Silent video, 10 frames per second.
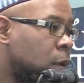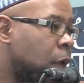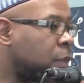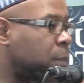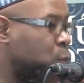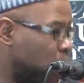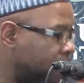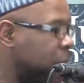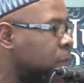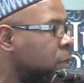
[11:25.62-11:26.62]
And the
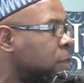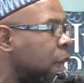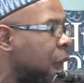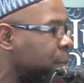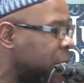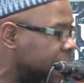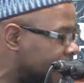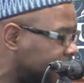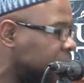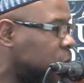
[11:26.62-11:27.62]
women that I'm
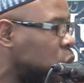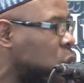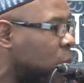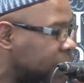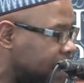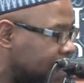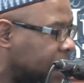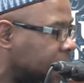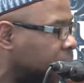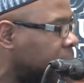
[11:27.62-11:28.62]
connected to, I said
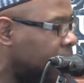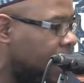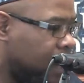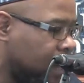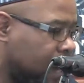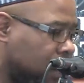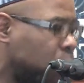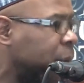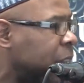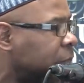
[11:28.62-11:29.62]
to them, Can
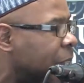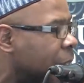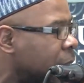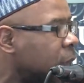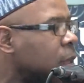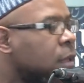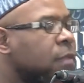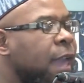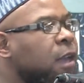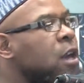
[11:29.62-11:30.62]
you believe that?
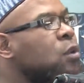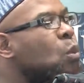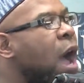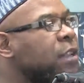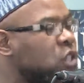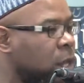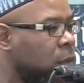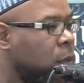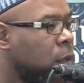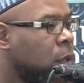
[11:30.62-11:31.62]
They couldn't watch it.
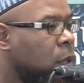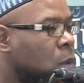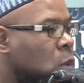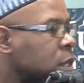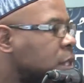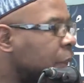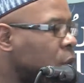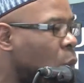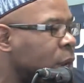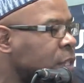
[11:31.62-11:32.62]
Once they
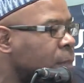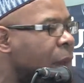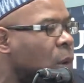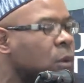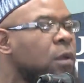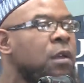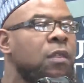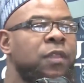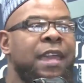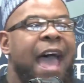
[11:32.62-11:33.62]
know what it's
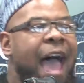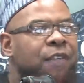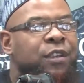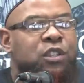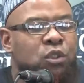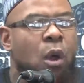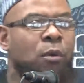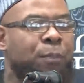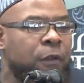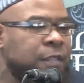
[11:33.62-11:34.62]
about, the average
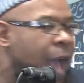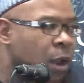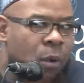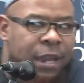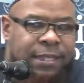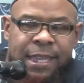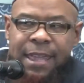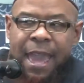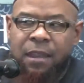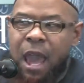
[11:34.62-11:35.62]
normal person, I don't want to see
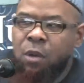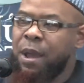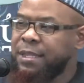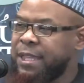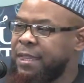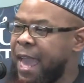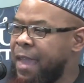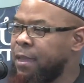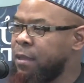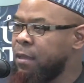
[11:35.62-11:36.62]
that. I don't want to see that.